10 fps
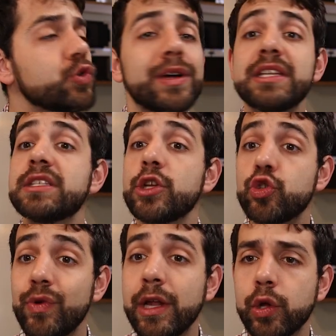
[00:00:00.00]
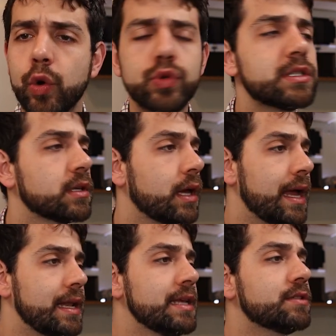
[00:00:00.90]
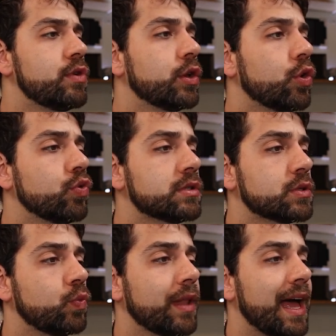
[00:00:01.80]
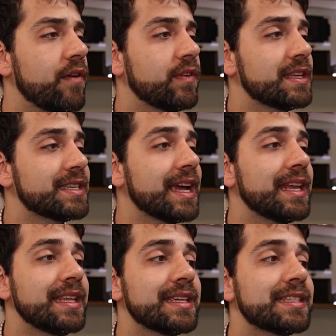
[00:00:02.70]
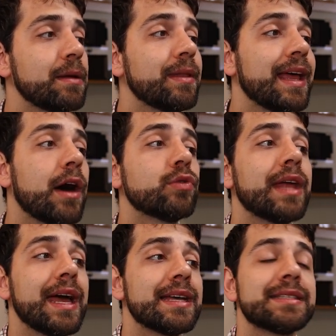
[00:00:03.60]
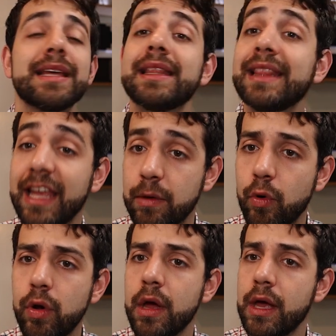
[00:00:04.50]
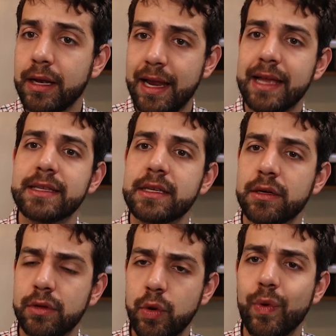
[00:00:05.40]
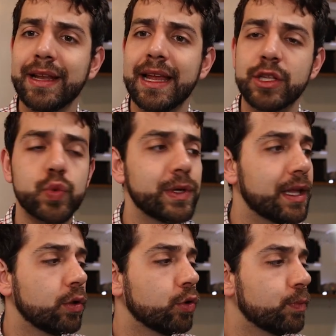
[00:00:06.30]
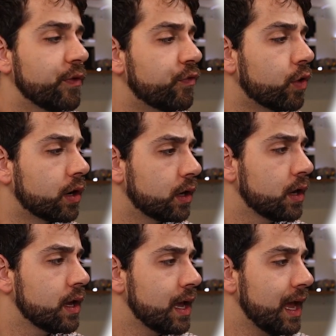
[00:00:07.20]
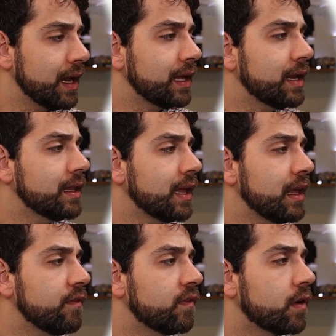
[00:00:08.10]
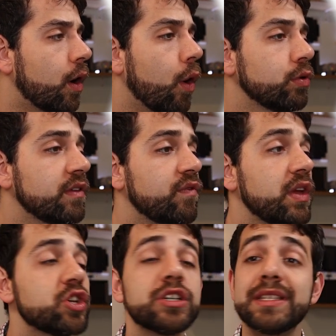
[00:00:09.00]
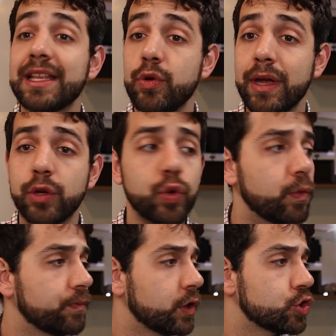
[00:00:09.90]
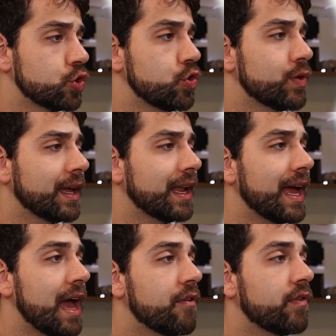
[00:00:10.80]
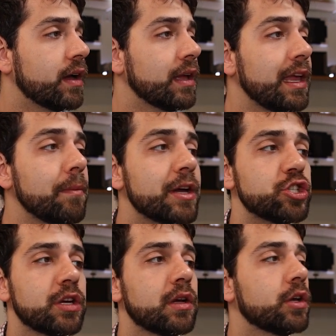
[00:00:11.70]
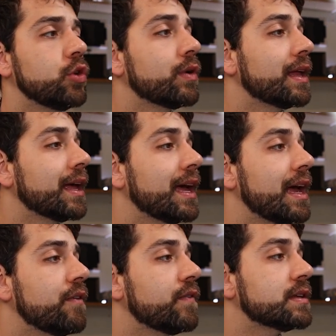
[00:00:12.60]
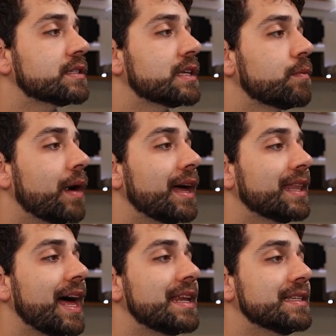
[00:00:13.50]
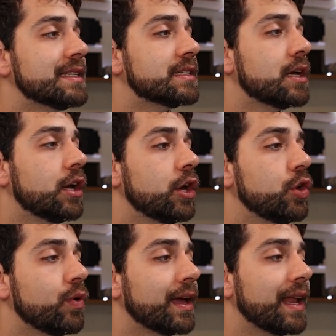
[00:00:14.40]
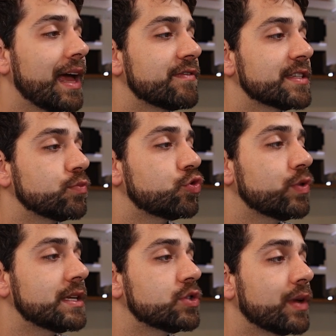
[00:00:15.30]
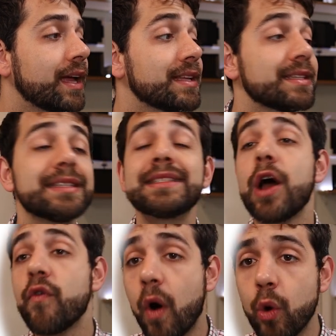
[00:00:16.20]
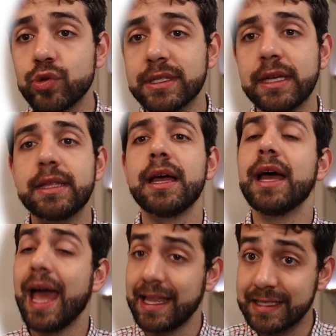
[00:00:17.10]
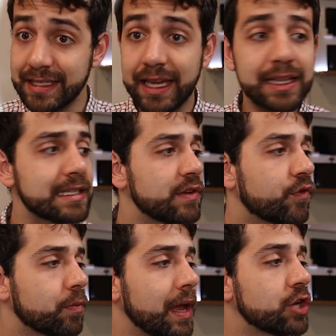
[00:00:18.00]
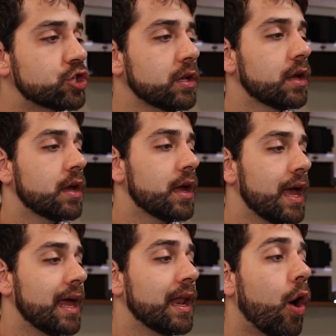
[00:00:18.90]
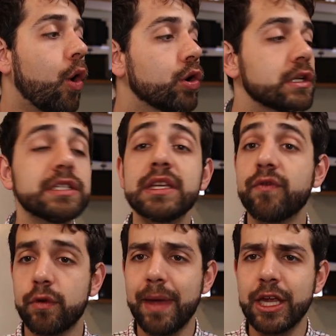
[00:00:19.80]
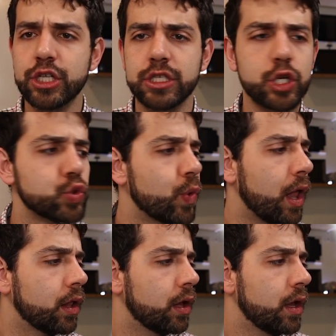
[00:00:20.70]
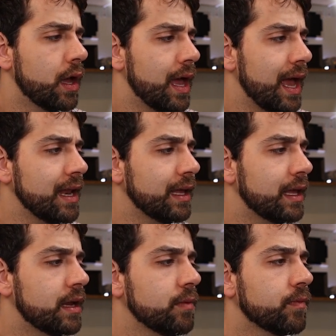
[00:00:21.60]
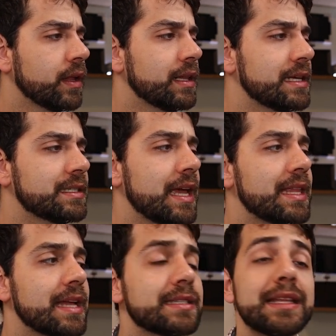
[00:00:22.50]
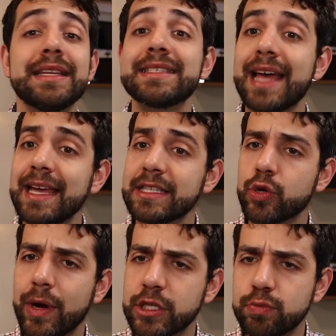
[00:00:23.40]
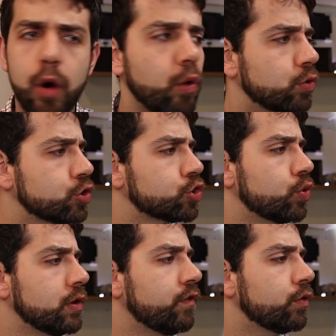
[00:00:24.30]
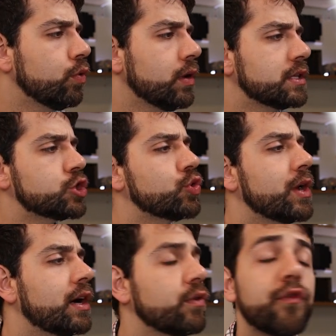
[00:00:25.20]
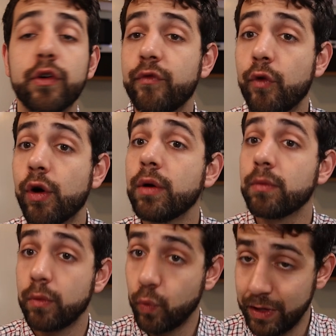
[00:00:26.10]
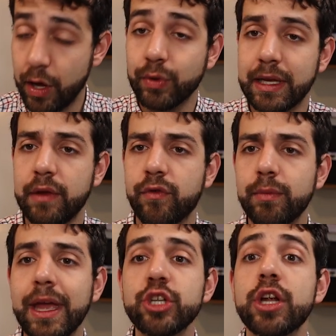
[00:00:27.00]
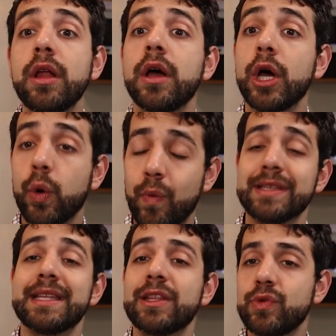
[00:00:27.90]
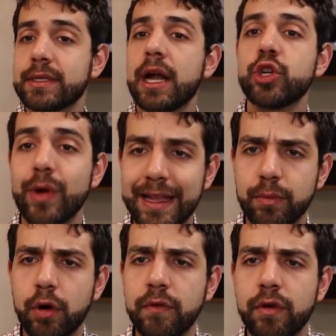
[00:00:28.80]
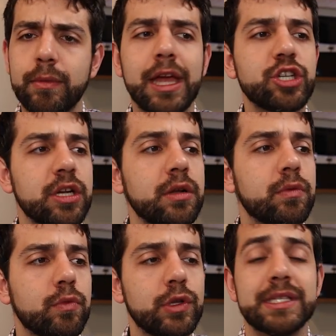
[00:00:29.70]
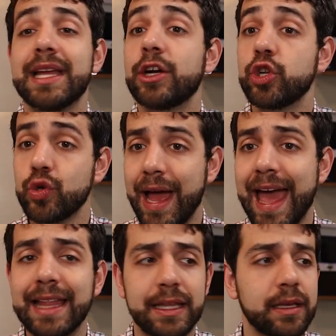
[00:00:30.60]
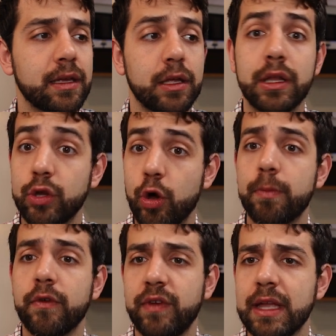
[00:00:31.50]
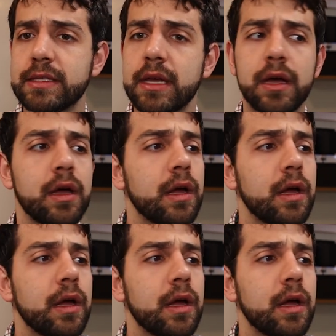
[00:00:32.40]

This one is the Trilium Notes, and these Trilium Notes will have exactly the same layout as a demo that's the one that we downloaded before. And here they give all the features that you can do. So you can have an image, you can have some analysis, you can have some trees, you can self-host it and sync this information and others' informations as well. And here they say that the size is quite small. So if you look, it's 344. Without any information. Once that you start to add more information, we'll start to add in the top of it.